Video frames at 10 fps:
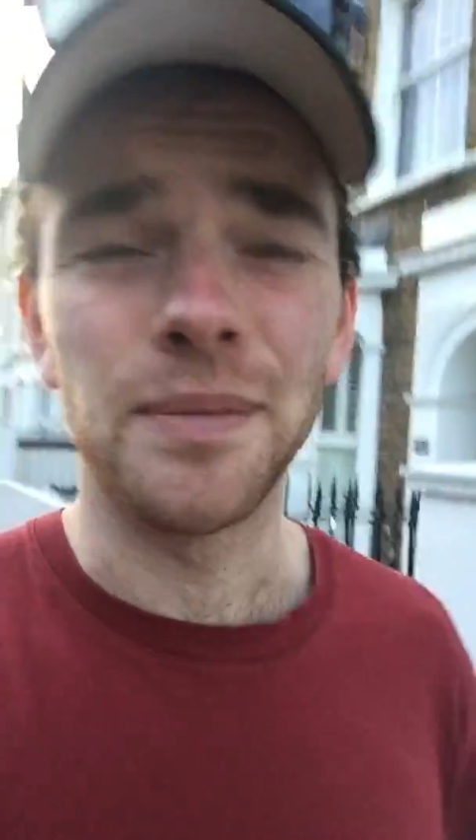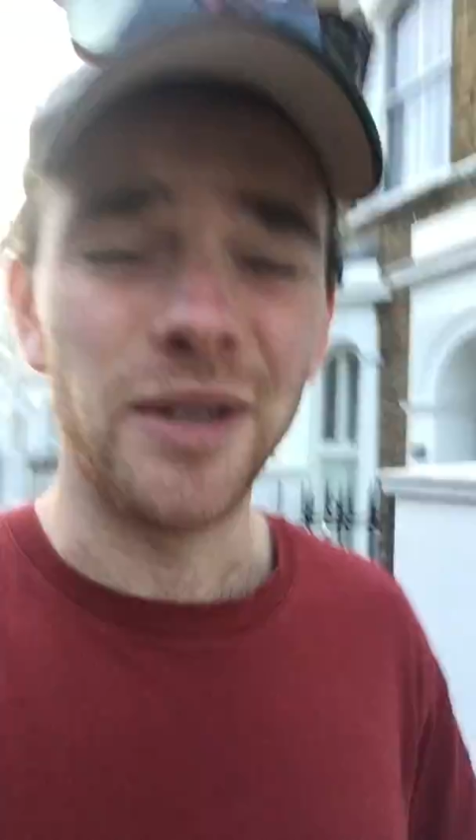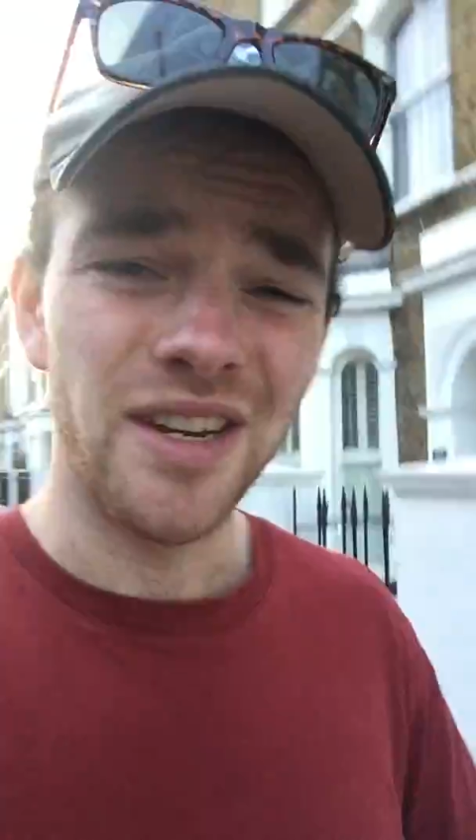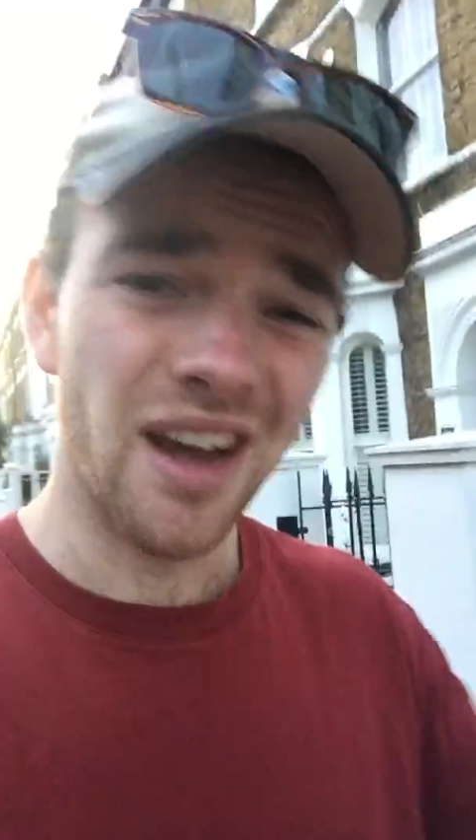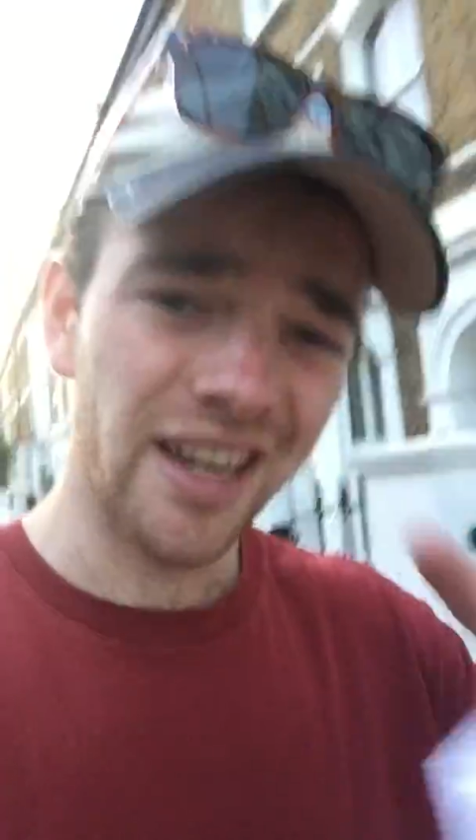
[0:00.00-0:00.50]
but
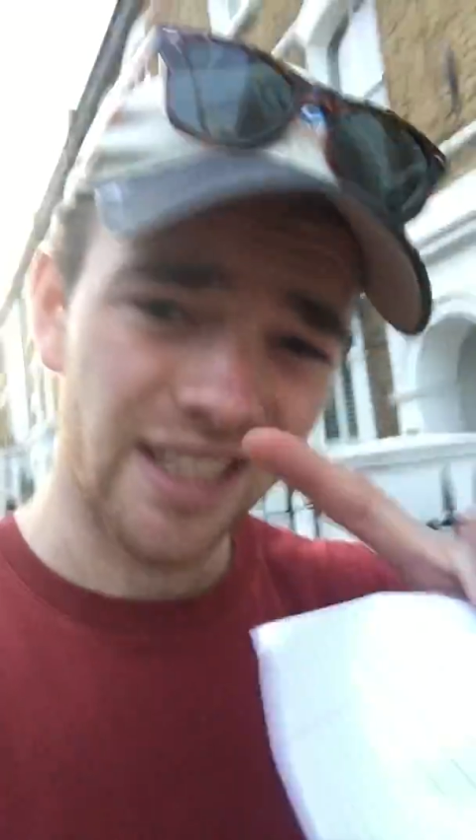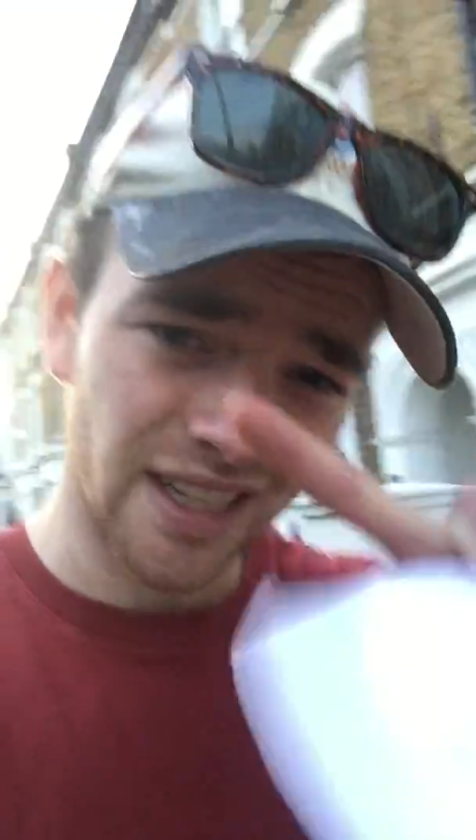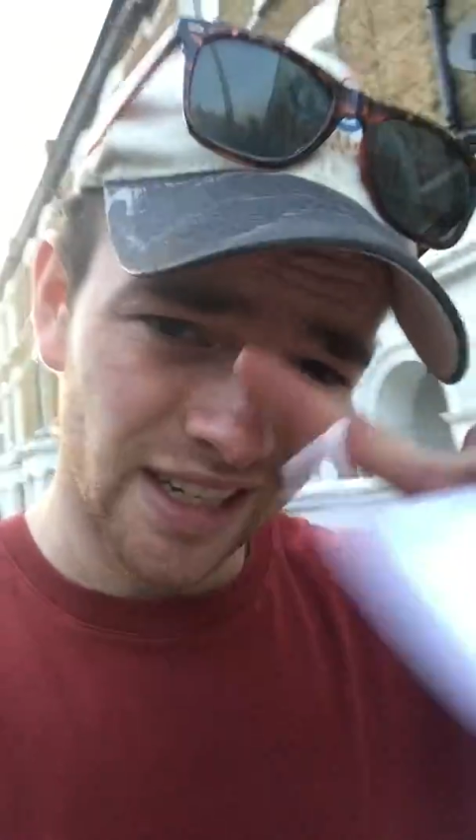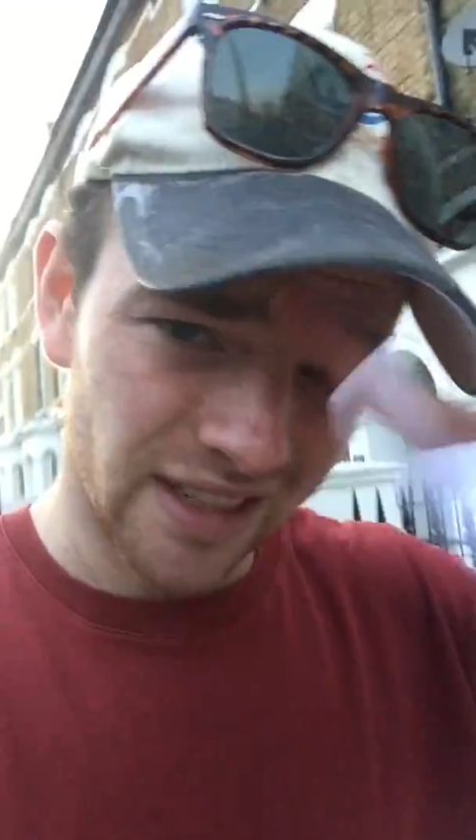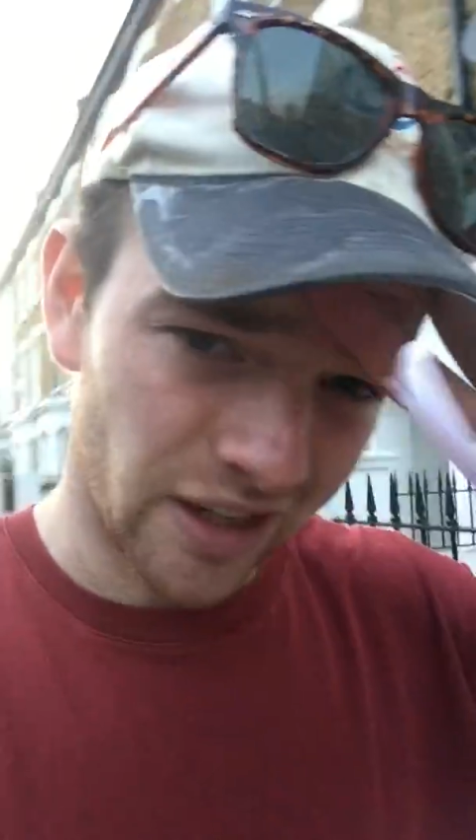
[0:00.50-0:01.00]

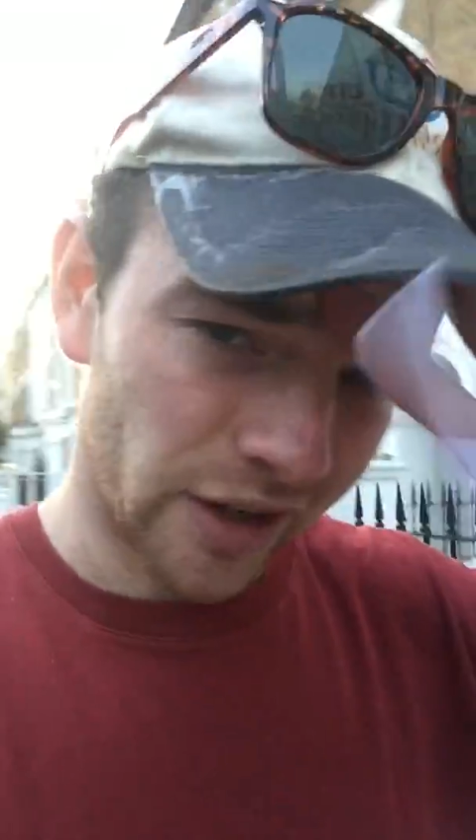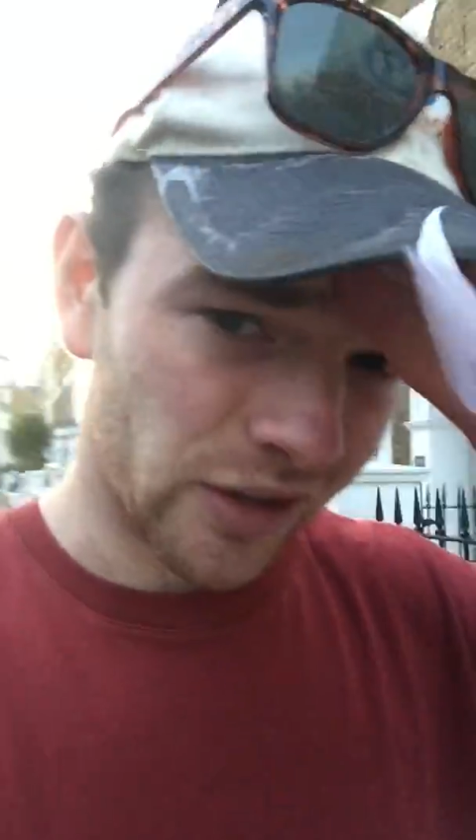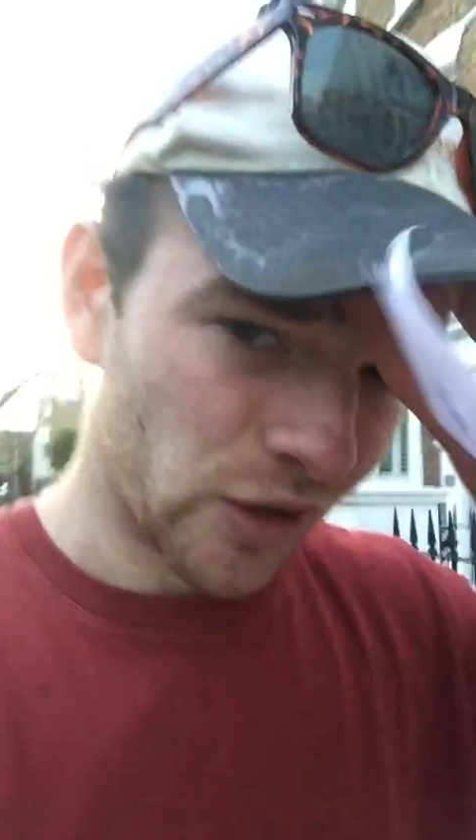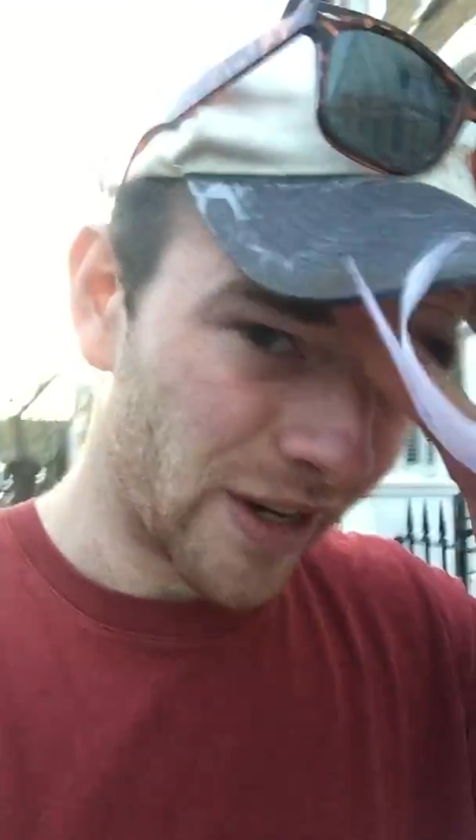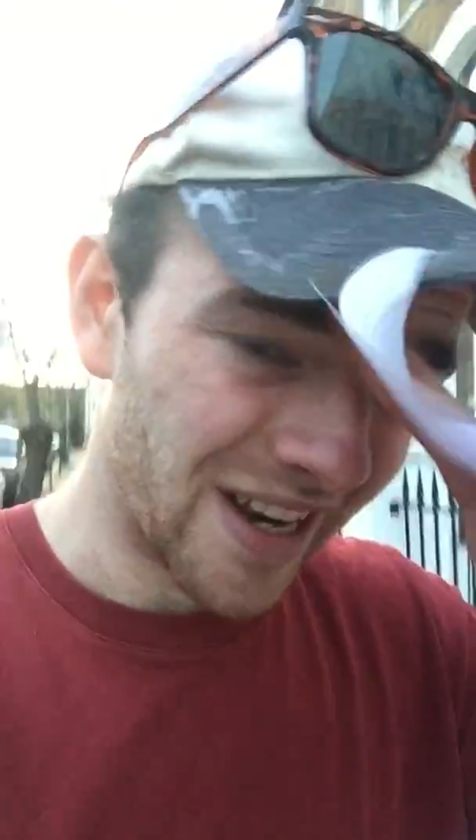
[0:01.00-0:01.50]
United are going
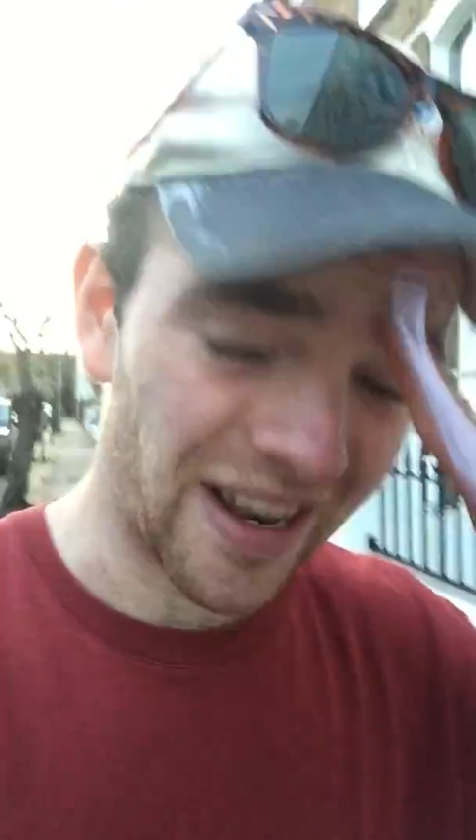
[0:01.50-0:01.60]
through